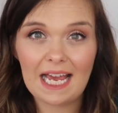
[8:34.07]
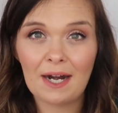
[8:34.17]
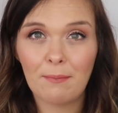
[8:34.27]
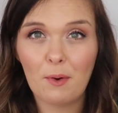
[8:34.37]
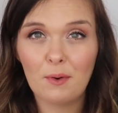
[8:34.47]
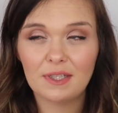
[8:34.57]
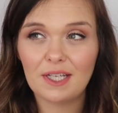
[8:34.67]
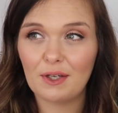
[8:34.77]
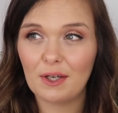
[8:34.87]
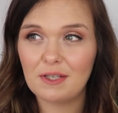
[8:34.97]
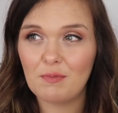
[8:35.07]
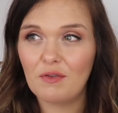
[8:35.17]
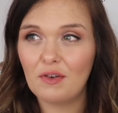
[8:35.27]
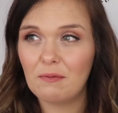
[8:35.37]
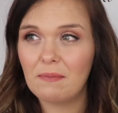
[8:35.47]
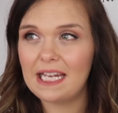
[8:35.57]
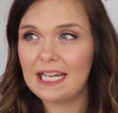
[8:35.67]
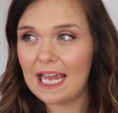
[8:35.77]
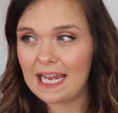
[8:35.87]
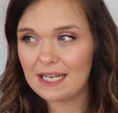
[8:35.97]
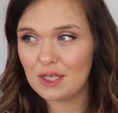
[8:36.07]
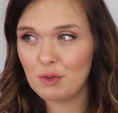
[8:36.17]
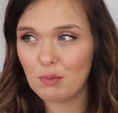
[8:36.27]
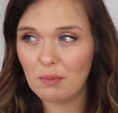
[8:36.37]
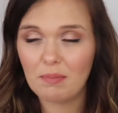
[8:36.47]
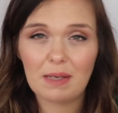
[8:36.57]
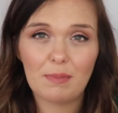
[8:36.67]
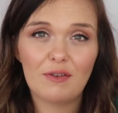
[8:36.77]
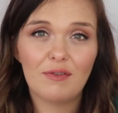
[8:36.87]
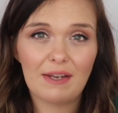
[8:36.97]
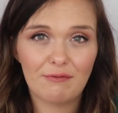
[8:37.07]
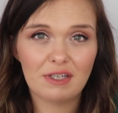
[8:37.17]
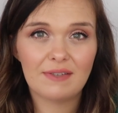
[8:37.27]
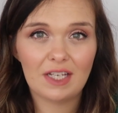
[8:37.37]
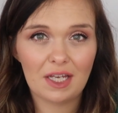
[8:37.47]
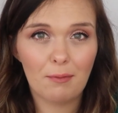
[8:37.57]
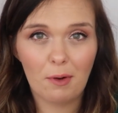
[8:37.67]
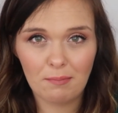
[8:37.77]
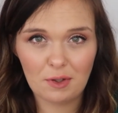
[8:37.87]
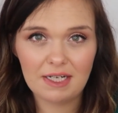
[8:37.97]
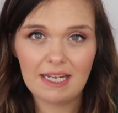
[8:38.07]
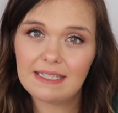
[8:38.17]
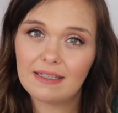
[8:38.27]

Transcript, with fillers: and I'm also going to be filming a newborn baby favourites video on Monday,